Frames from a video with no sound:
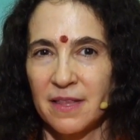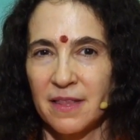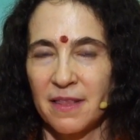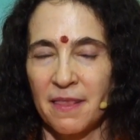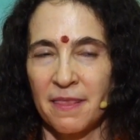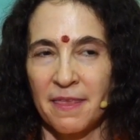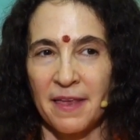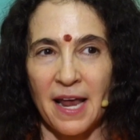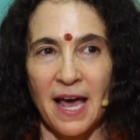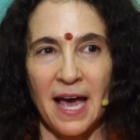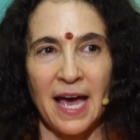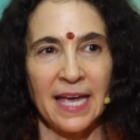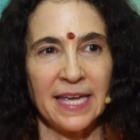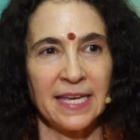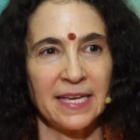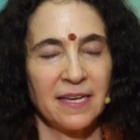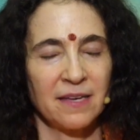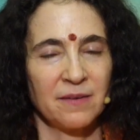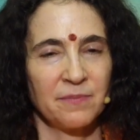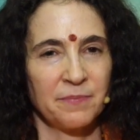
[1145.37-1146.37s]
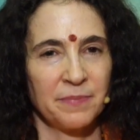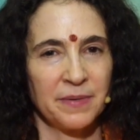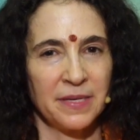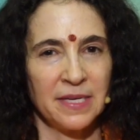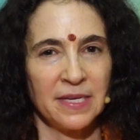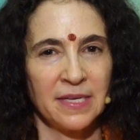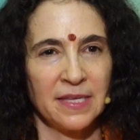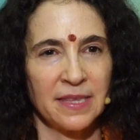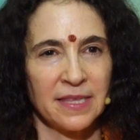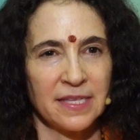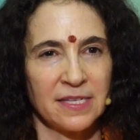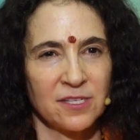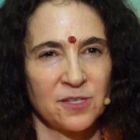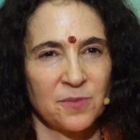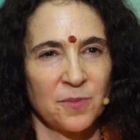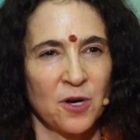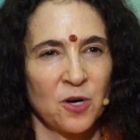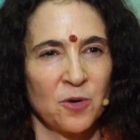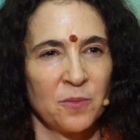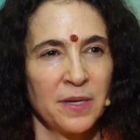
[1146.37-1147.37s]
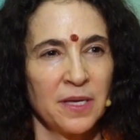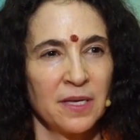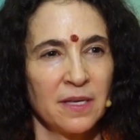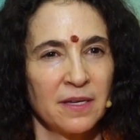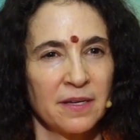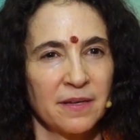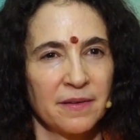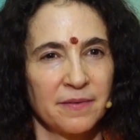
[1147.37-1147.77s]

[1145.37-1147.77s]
that I can be in this moment?